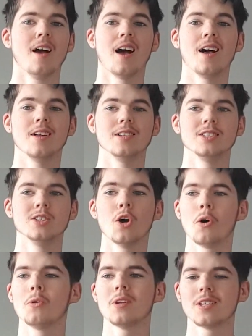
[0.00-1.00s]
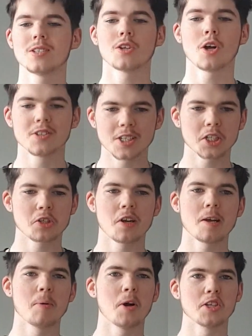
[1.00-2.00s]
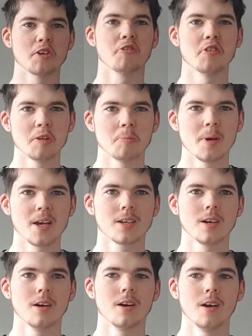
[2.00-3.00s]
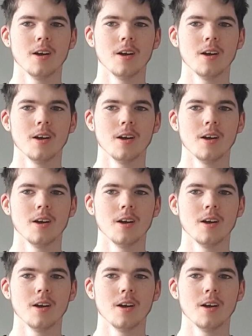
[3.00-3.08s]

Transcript: And not only as a content creator, but as a filmmaker,